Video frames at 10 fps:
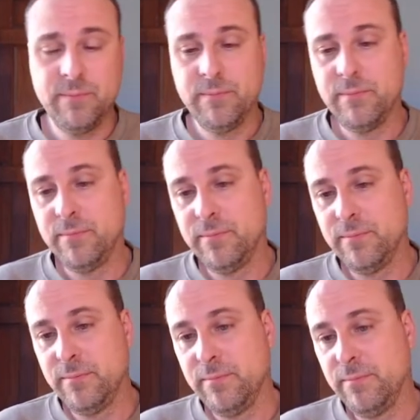
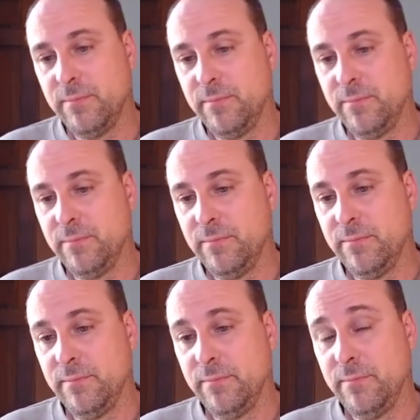
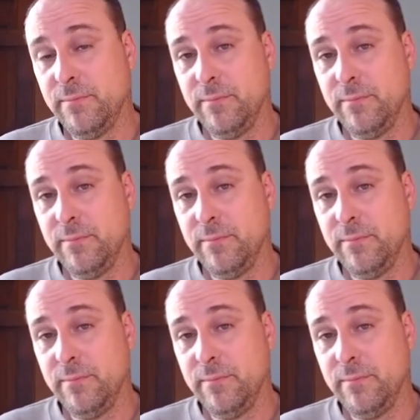(silence)